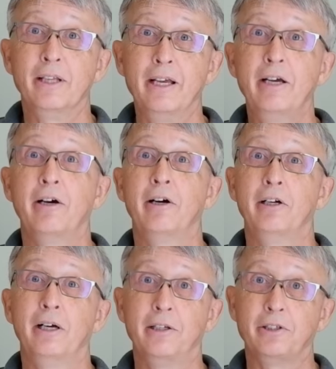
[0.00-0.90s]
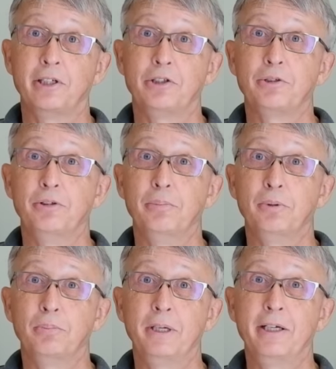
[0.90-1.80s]
They are attached to the
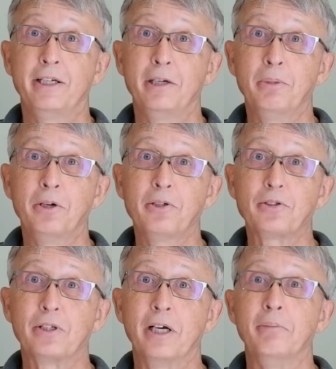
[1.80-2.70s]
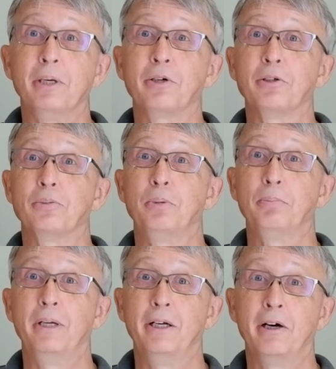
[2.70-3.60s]
propeller gearbox and because
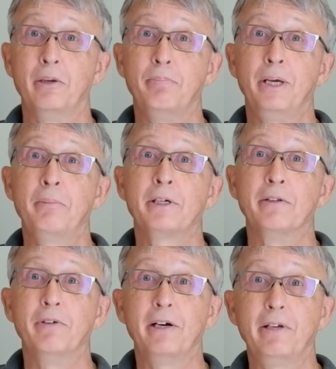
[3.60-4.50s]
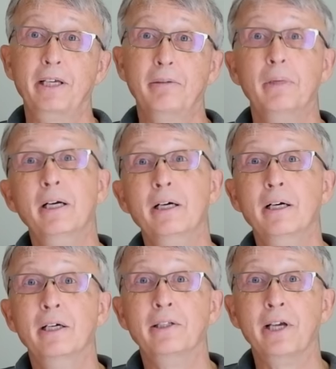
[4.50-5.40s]
propeller RPM can vary,
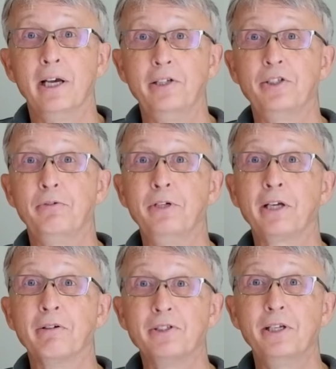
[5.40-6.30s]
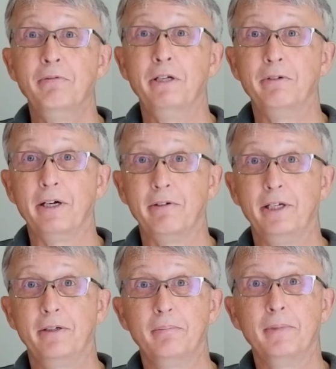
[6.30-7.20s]
the AC frequency will
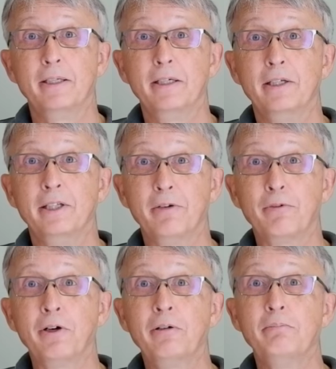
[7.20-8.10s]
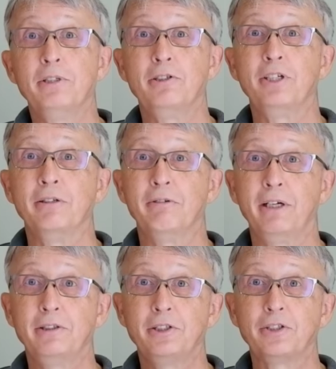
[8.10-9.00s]
vary. Therefore, the
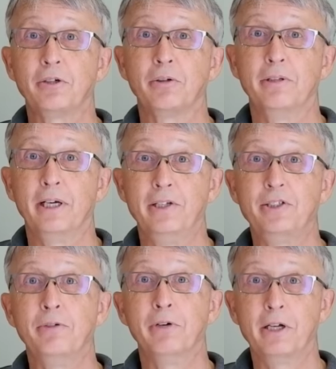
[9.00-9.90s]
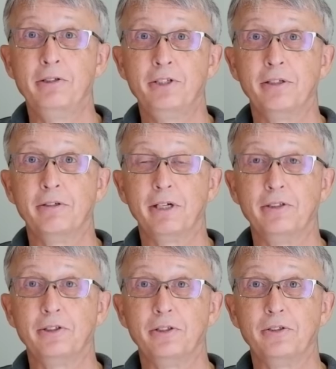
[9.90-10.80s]
generators are called AC wild
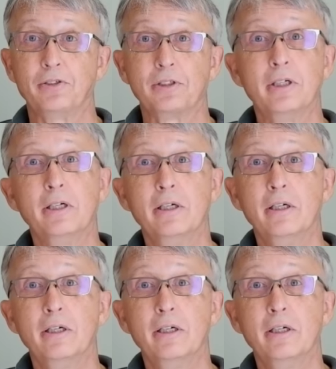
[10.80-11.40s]
generators.